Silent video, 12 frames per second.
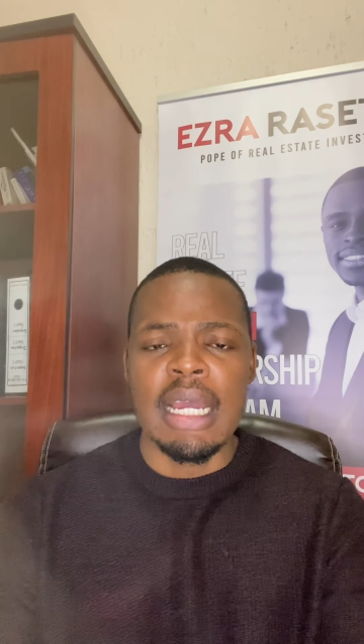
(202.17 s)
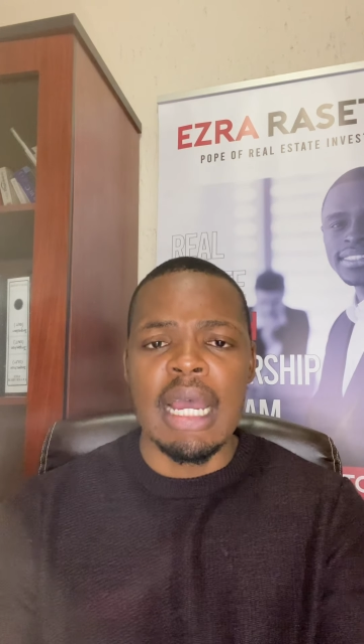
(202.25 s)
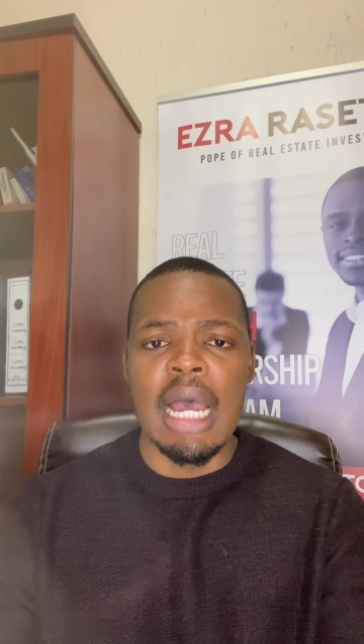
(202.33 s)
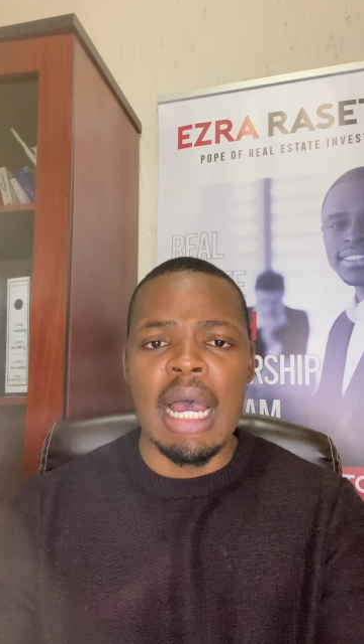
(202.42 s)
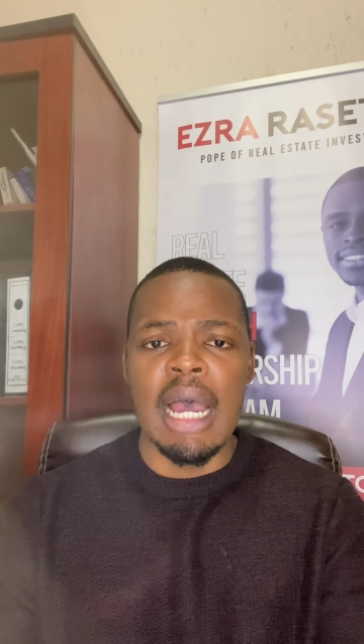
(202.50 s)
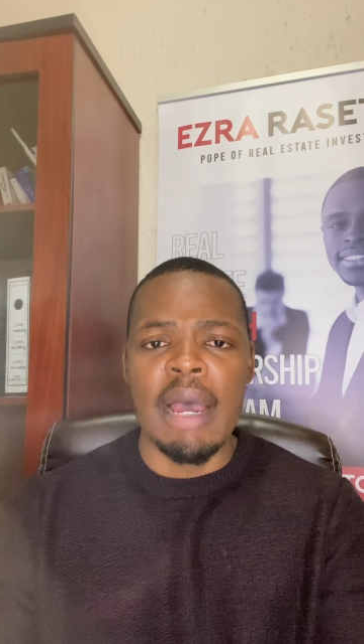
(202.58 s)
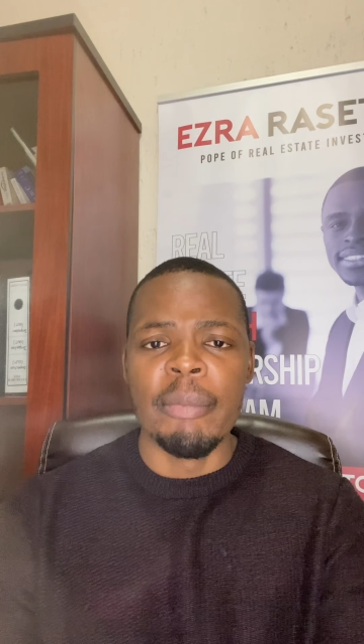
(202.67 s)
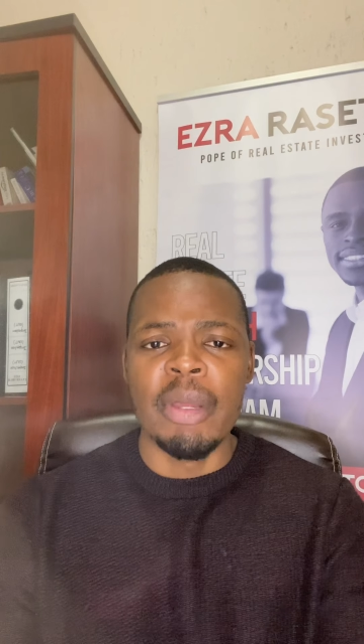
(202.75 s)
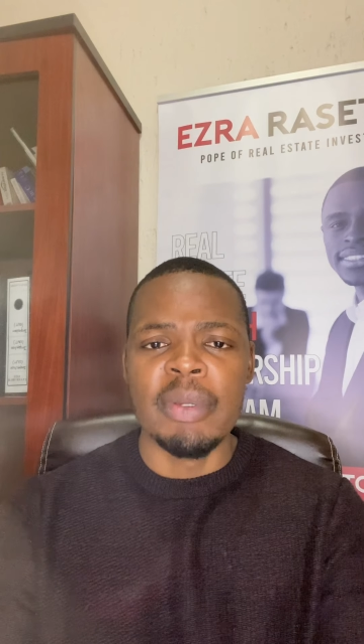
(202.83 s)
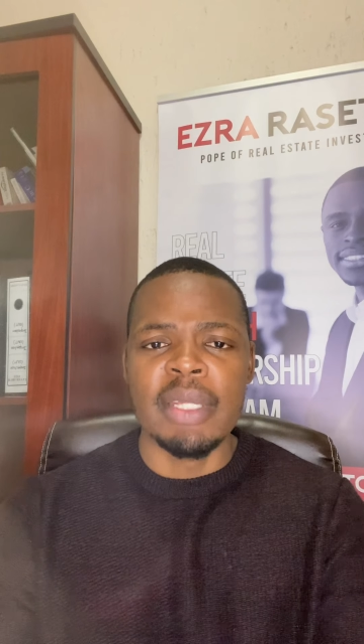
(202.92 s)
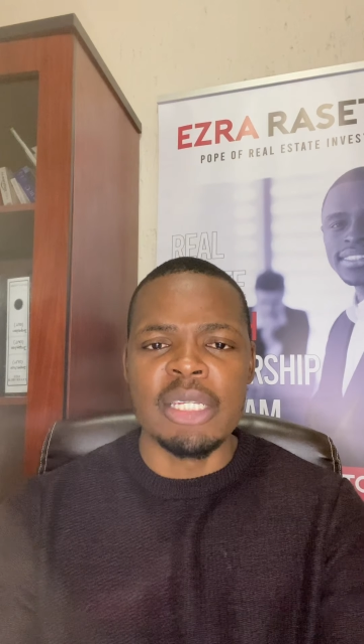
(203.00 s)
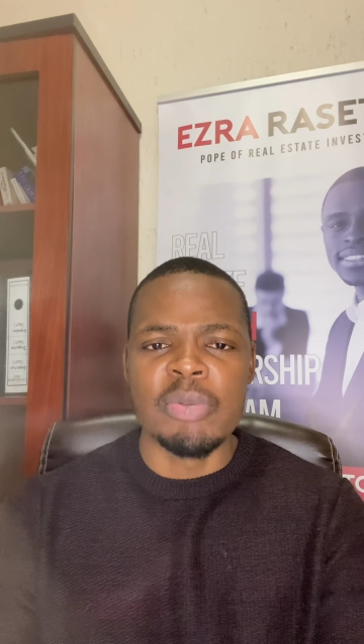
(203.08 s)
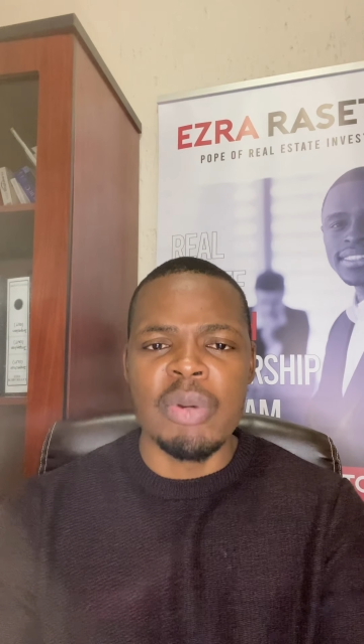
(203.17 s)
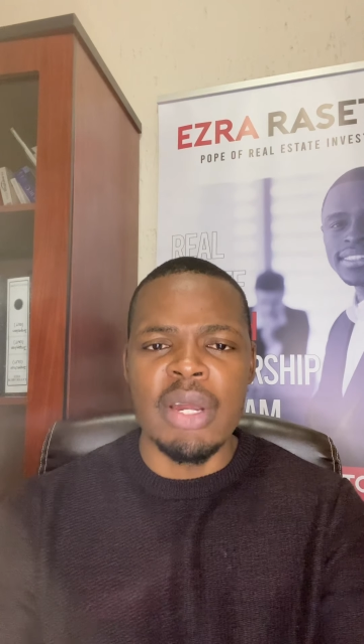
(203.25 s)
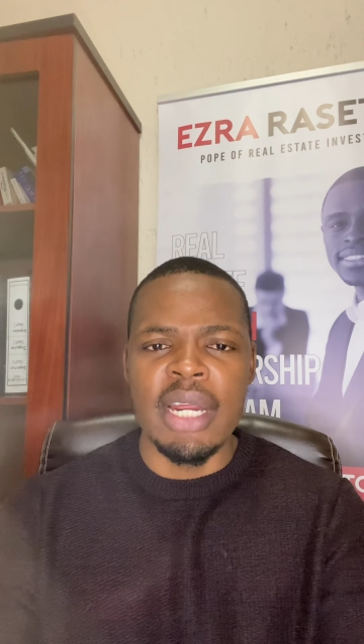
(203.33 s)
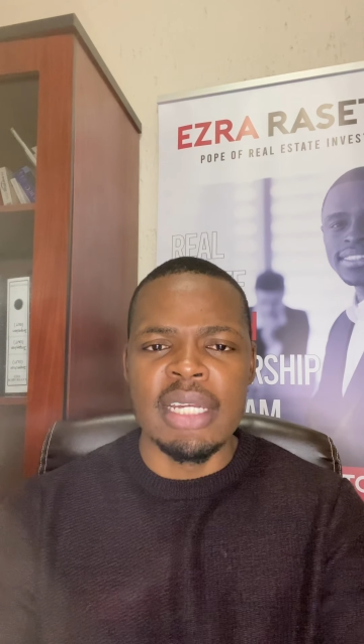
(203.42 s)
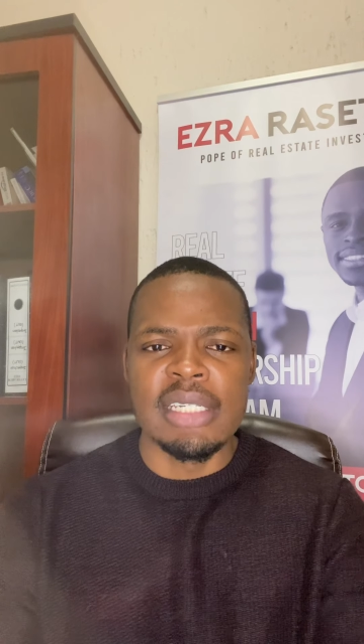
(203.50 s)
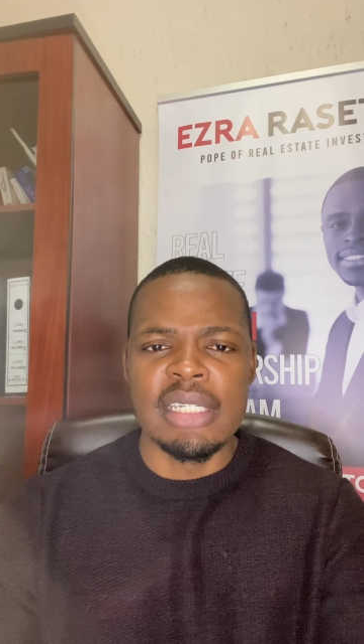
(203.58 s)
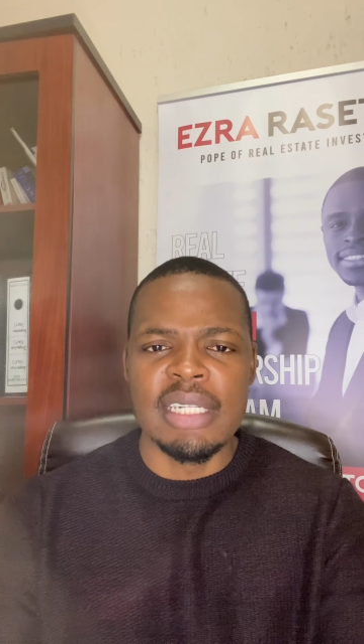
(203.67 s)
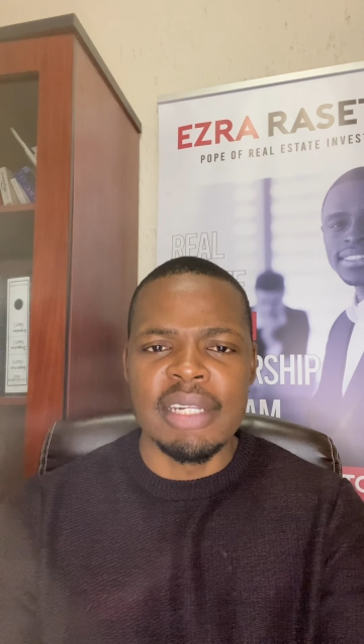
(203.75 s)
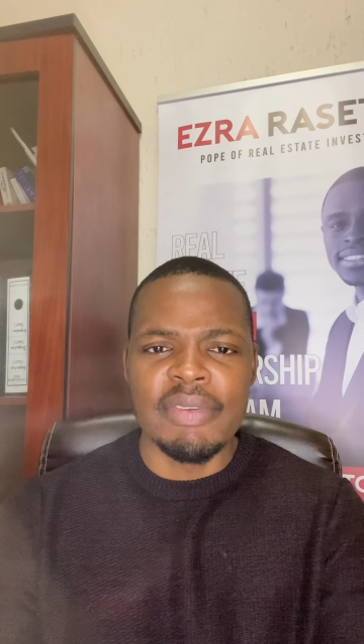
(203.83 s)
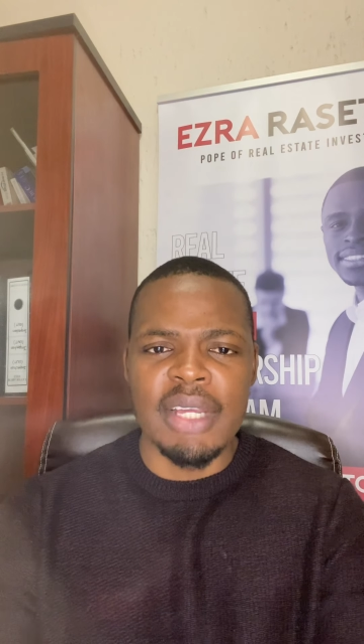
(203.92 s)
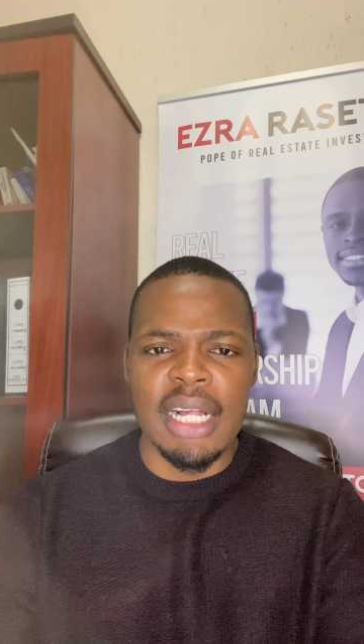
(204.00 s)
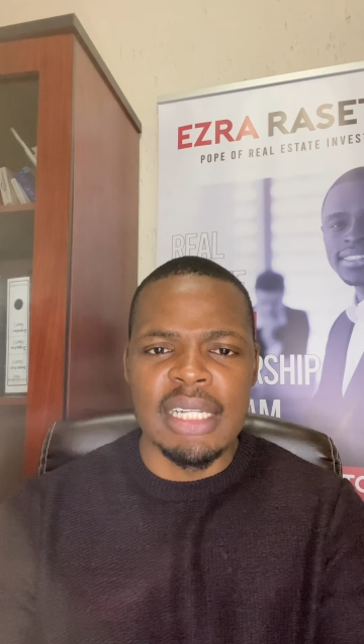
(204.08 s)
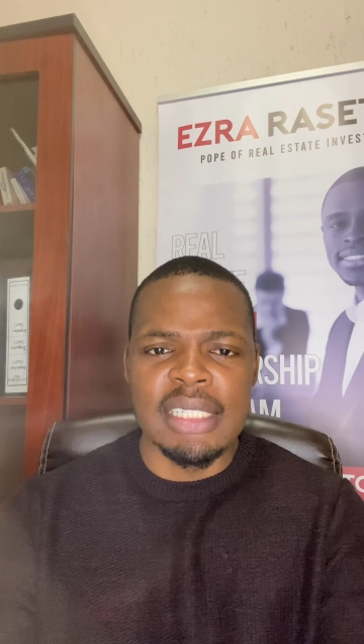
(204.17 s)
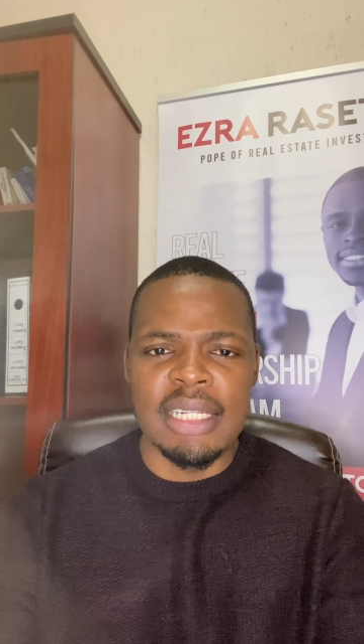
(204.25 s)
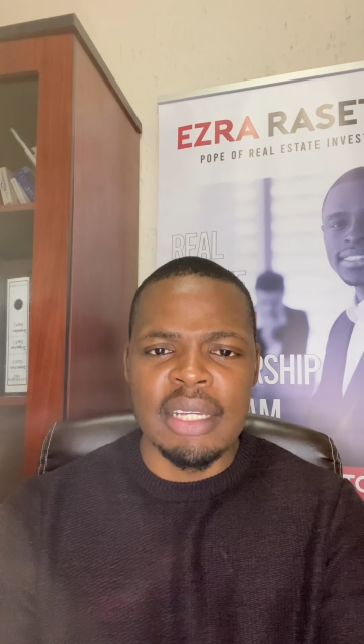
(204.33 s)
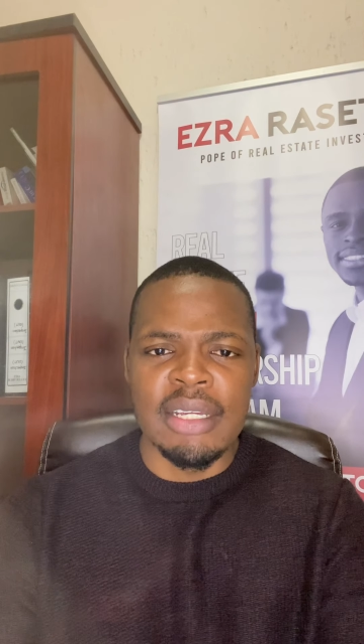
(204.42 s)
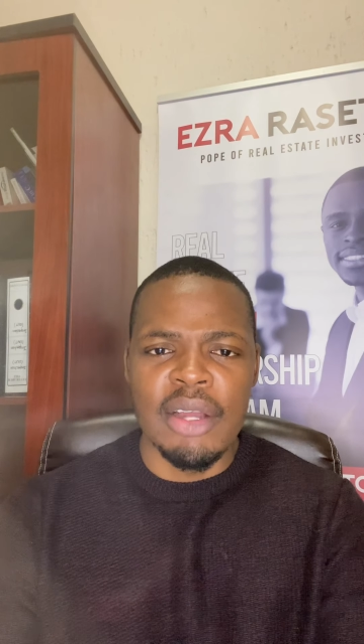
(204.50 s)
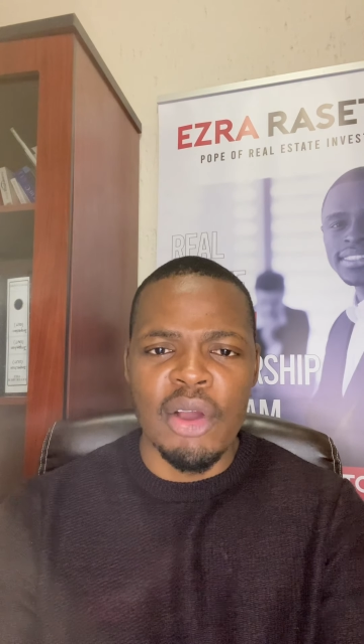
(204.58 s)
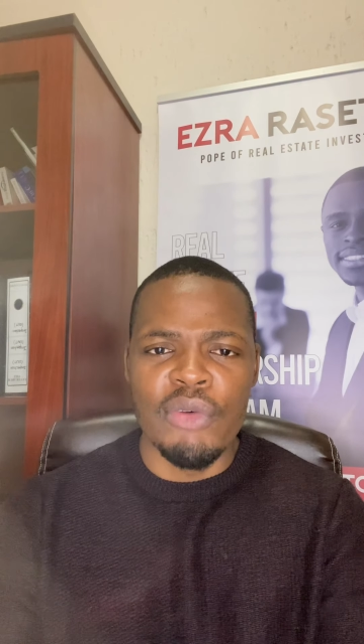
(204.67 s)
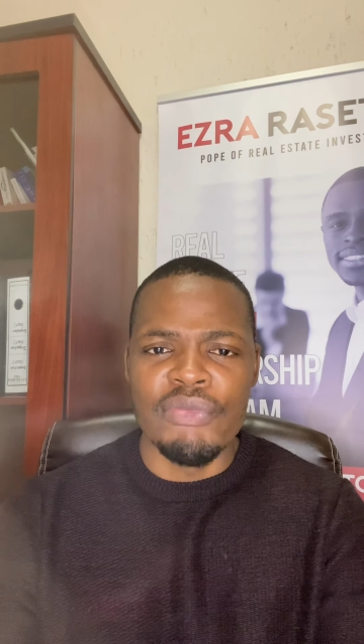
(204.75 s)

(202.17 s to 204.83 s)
uh, maybe they experienced difficulty or